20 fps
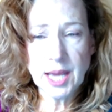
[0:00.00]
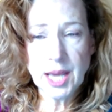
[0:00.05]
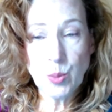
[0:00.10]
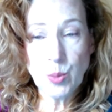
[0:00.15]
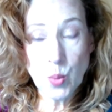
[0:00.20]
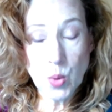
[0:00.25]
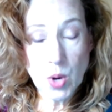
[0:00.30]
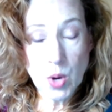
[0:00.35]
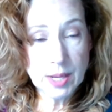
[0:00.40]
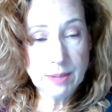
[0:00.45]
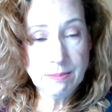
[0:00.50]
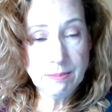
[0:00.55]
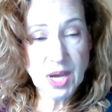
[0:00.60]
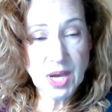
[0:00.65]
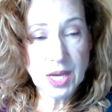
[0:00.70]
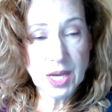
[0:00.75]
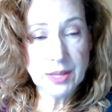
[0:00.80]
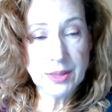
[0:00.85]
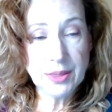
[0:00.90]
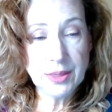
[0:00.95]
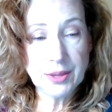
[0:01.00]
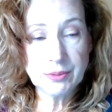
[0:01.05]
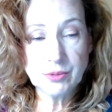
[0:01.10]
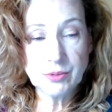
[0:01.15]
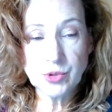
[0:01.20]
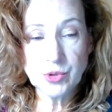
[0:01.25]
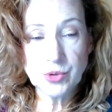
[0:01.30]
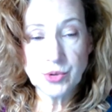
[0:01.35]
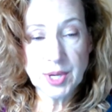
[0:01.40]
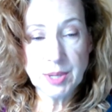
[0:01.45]
a one month
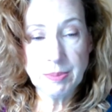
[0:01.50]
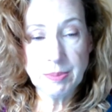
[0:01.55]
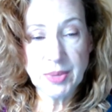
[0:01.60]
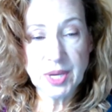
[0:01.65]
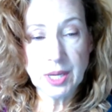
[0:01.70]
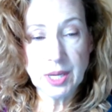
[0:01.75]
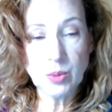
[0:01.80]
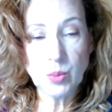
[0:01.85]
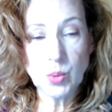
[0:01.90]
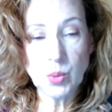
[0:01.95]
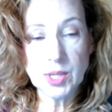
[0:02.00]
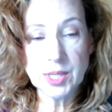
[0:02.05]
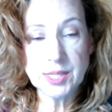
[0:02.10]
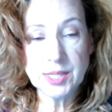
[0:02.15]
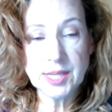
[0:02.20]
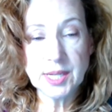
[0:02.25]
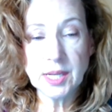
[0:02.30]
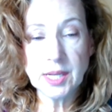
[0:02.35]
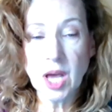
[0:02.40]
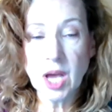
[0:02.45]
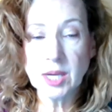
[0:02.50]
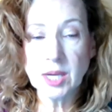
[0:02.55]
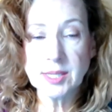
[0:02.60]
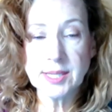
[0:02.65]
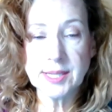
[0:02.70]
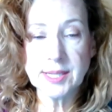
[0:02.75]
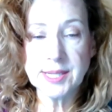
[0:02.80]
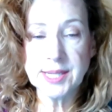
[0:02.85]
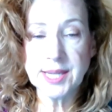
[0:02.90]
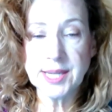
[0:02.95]
treatment with
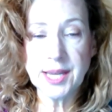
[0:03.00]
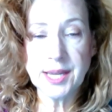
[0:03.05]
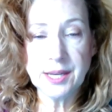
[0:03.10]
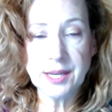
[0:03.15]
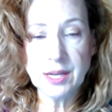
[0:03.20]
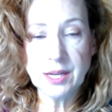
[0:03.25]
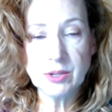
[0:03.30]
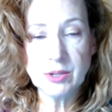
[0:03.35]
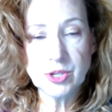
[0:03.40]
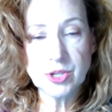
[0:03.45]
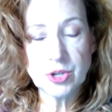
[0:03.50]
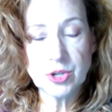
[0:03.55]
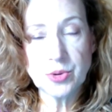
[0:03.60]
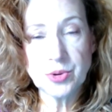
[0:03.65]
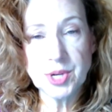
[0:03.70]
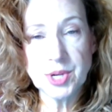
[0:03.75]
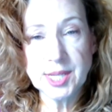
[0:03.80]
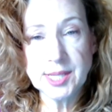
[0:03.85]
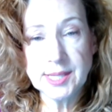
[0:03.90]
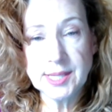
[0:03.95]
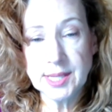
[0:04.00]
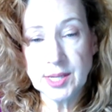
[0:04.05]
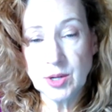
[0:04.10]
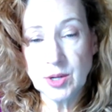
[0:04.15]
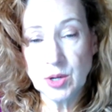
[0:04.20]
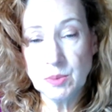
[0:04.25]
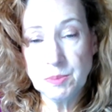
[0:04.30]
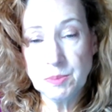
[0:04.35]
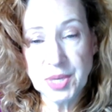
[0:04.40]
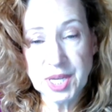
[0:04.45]
duloxetine decreased
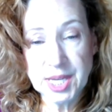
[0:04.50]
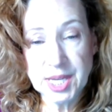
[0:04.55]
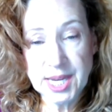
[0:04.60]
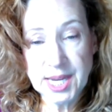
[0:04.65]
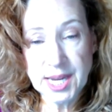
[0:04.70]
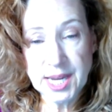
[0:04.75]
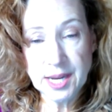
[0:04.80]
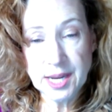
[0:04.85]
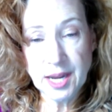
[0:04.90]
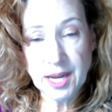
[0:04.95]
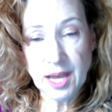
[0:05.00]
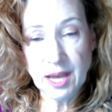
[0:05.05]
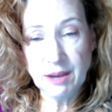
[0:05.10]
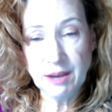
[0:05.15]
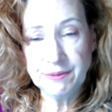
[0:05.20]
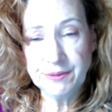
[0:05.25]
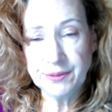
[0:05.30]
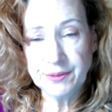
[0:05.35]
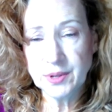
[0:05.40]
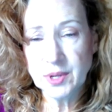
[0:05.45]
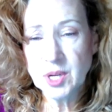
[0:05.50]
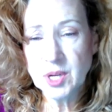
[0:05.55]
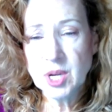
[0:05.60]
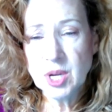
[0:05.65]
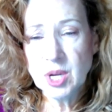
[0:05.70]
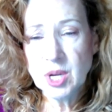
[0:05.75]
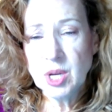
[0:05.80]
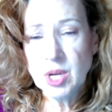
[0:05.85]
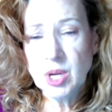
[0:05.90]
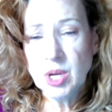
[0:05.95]
serum BDNF,
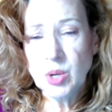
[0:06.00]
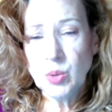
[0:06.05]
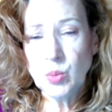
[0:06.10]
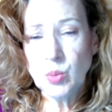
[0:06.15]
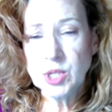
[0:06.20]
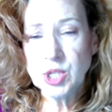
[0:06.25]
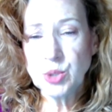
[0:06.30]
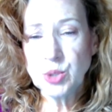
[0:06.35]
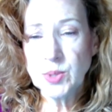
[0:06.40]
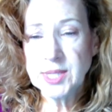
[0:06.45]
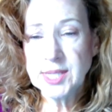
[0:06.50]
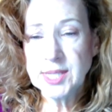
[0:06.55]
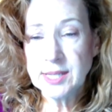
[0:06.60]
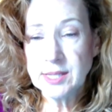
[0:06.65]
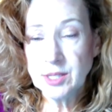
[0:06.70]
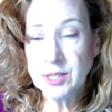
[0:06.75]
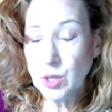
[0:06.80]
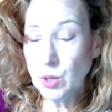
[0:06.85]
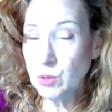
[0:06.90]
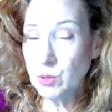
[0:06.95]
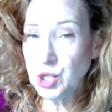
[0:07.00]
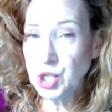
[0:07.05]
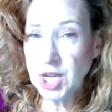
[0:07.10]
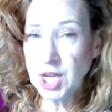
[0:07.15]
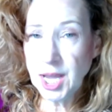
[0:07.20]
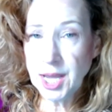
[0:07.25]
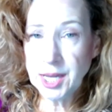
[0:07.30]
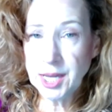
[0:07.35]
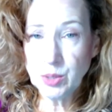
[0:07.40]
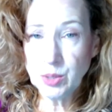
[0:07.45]
which was
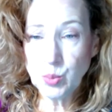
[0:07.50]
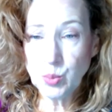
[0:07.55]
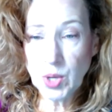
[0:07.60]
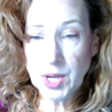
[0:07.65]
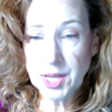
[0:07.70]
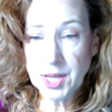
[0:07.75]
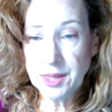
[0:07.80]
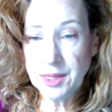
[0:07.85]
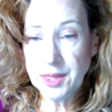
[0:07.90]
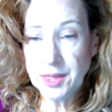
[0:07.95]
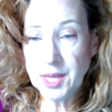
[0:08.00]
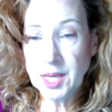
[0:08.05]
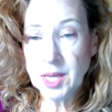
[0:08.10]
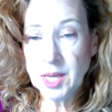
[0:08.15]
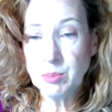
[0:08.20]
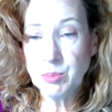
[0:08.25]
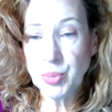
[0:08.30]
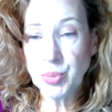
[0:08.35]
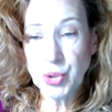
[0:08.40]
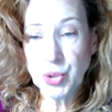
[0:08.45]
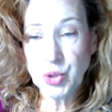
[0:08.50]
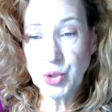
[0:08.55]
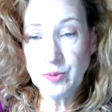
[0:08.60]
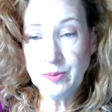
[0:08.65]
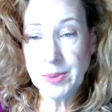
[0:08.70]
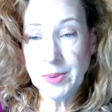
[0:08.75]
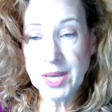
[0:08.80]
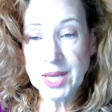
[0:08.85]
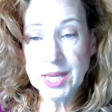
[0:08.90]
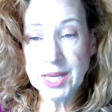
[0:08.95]
associated with
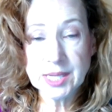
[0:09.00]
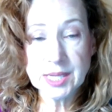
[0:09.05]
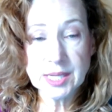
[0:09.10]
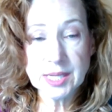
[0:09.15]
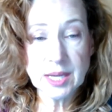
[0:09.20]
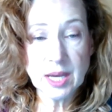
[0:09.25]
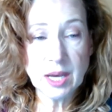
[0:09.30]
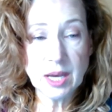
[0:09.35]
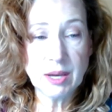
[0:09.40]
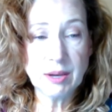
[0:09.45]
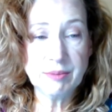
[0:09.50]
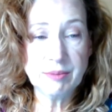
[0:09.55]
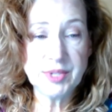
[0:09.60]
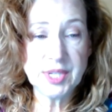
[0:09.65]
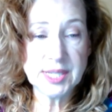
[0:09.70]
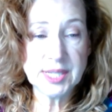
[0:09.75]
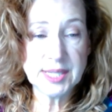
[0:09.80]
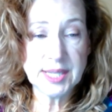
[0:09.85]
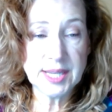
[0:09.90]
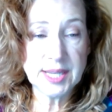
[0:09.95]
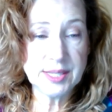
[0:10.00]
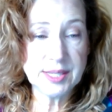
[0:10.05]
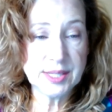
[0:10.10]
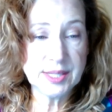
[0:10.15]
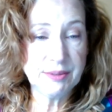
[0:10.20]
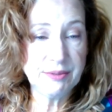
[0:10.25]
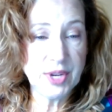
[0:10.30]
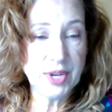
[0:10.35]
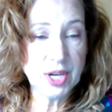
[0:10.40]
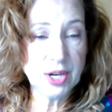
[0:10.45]
improvement of disease
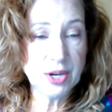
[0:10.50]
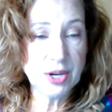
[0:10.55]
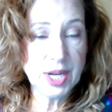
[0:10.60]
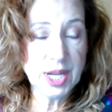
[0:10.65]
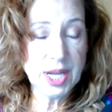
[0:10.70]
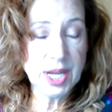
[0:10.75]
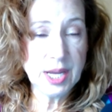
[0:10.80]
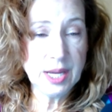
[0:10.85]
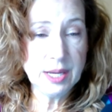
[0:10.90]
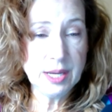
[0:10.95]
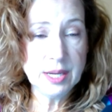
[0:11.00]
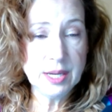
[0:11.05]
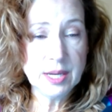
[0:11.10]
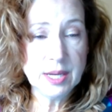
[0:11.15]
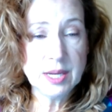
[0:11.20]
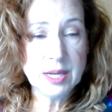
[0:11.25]
severity,